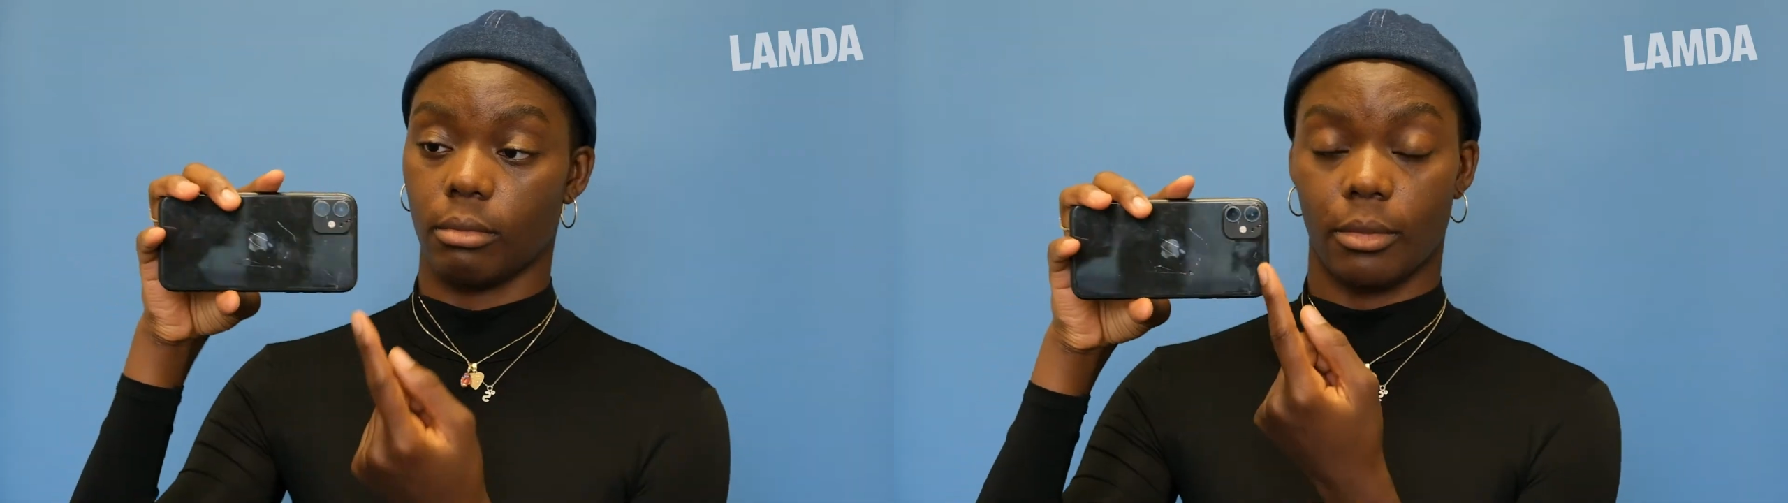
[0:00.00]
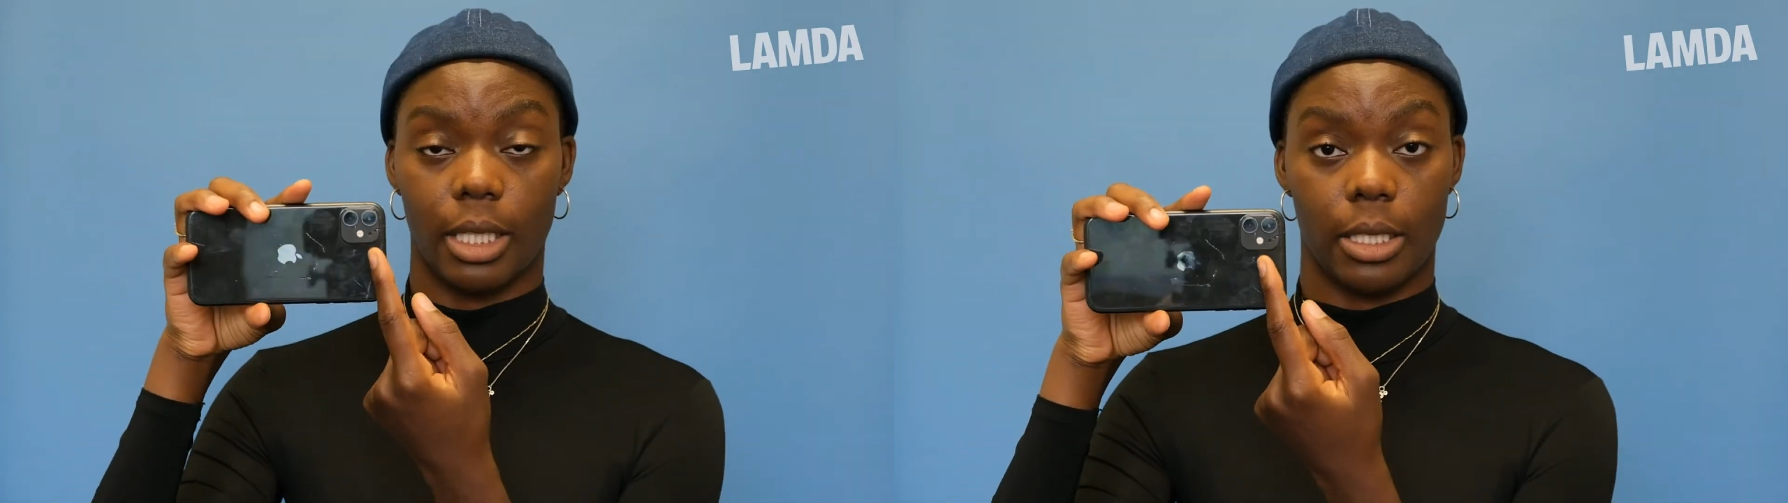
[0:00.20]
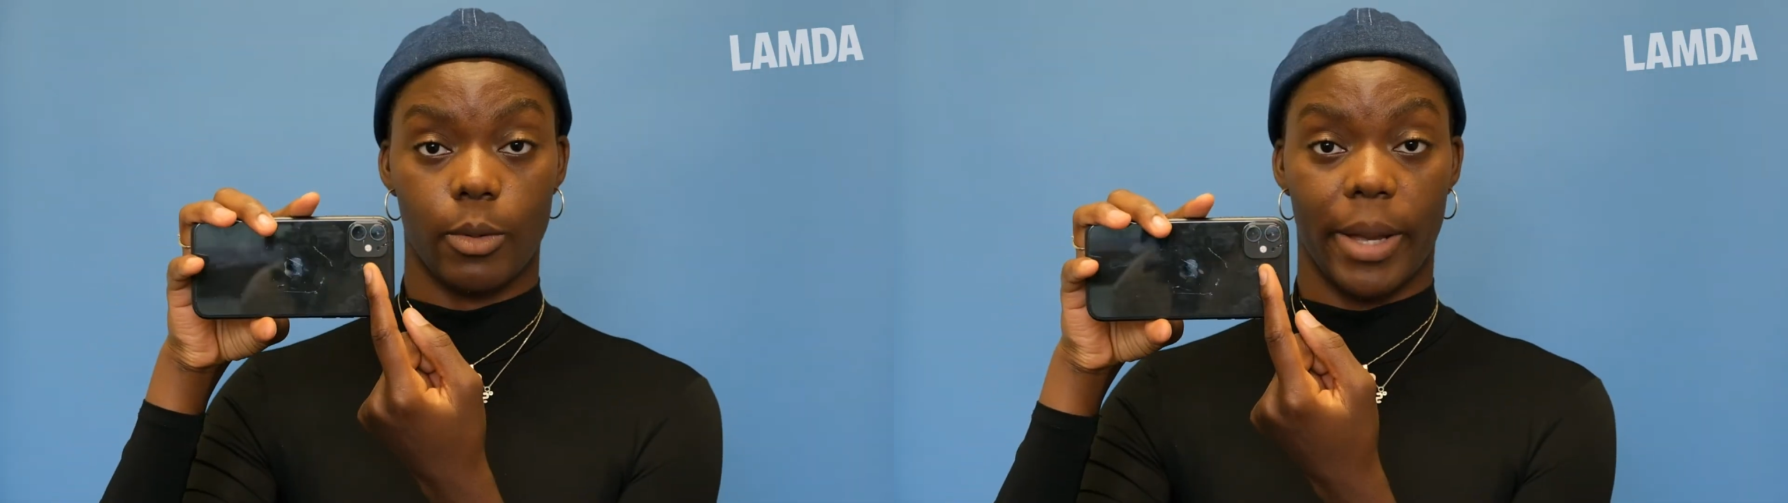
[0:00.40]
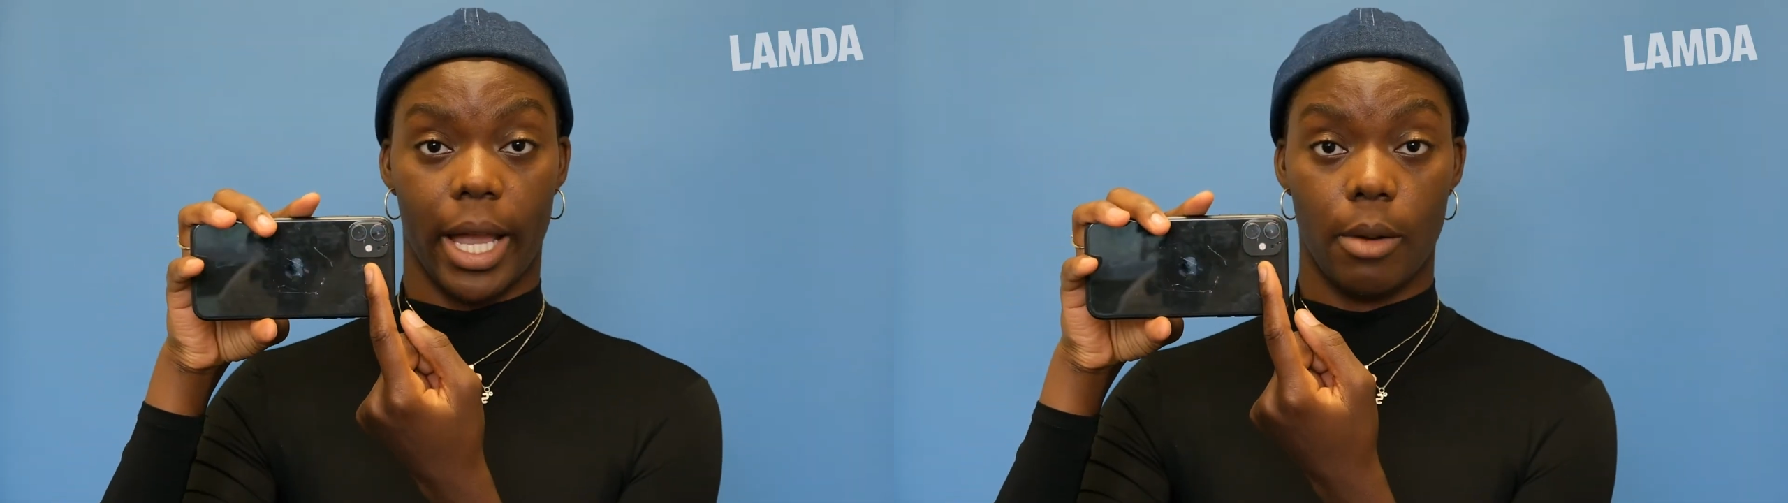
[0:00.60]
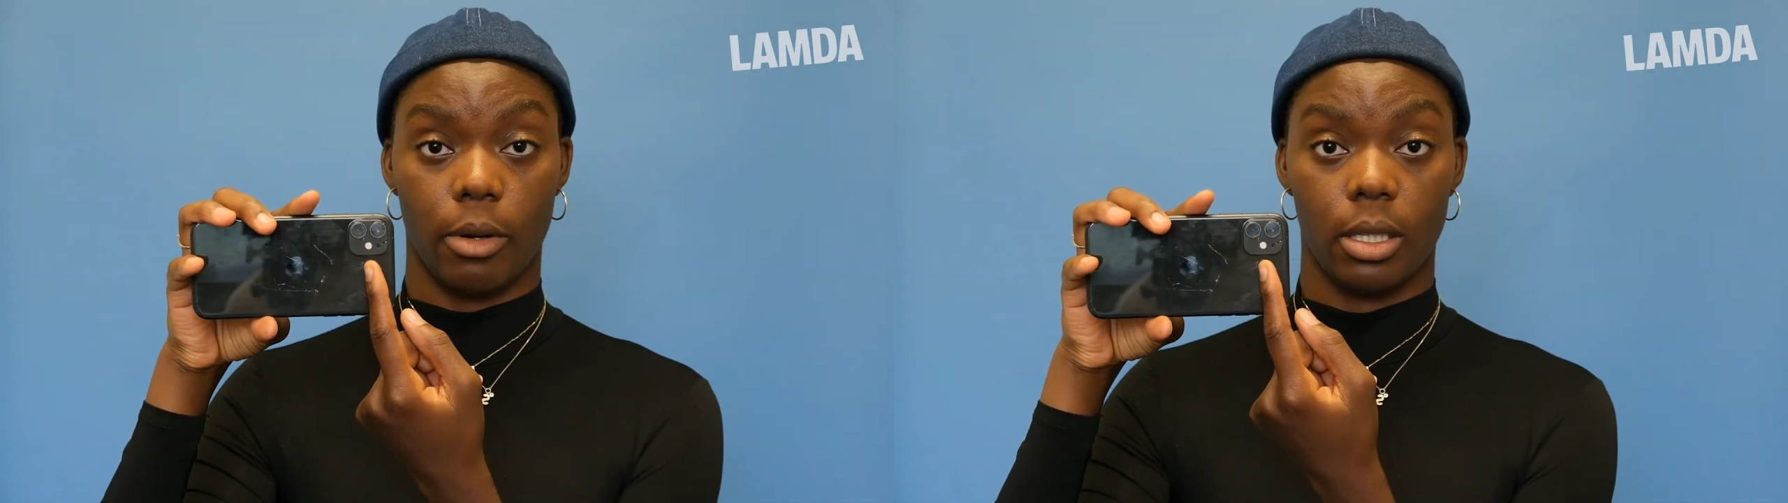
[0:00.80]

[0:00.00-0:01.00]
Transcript: this is where my camera